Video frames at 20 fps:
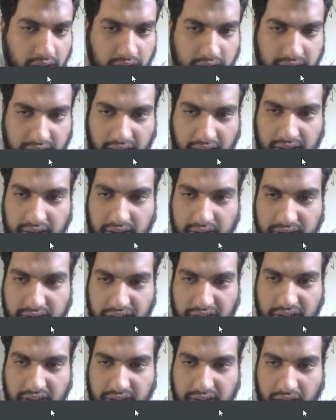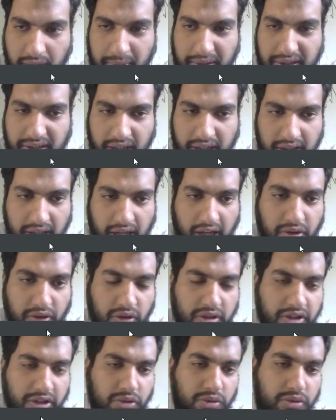10 sessions have been done and
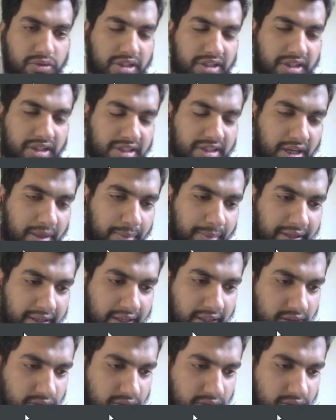only 2 sessions are remaining.